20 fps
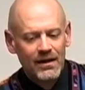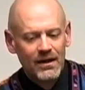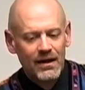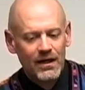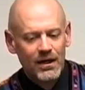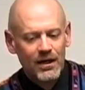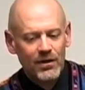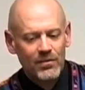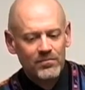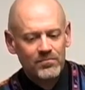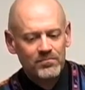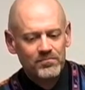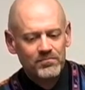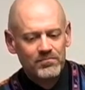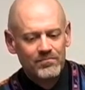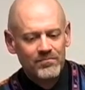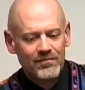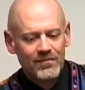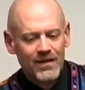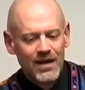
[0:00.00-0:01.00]
Um,
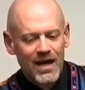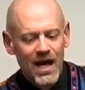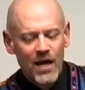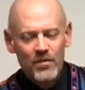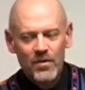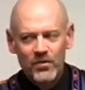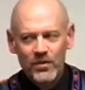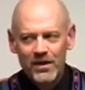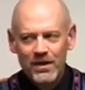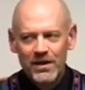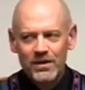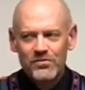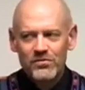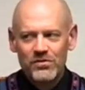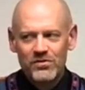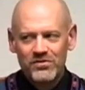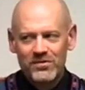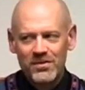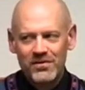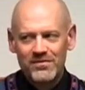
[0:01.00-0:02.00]
I'll be really
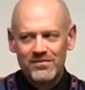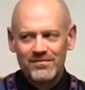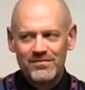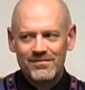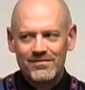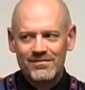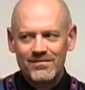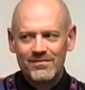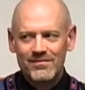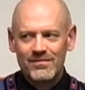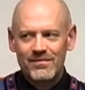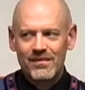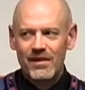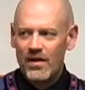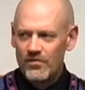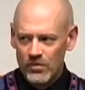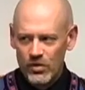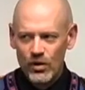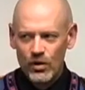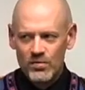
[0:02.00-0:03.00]
interested.
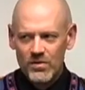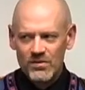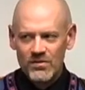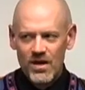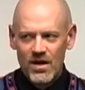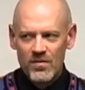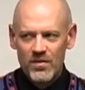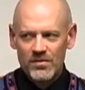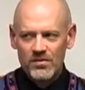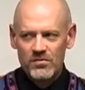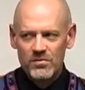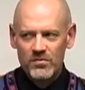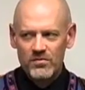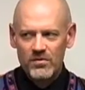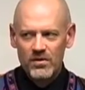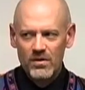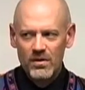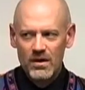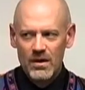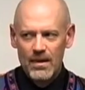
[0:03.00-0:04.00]
Have you heard me talk about this
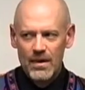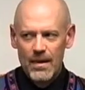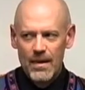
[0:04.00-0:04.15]
before?